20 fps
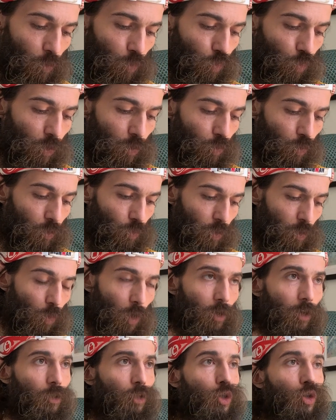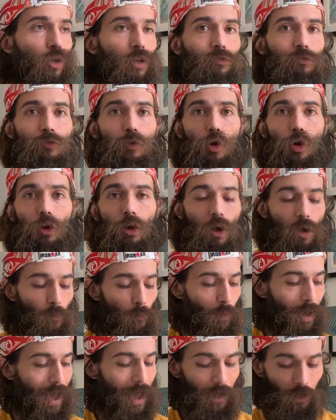We want to look for a
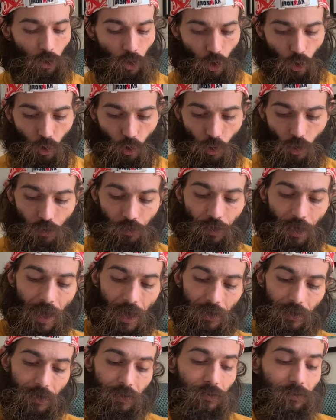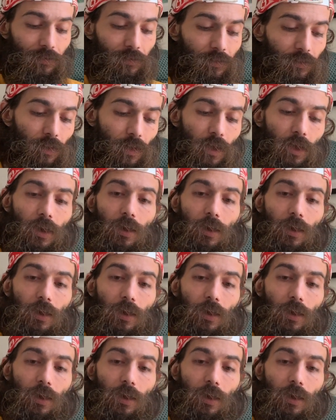mango that is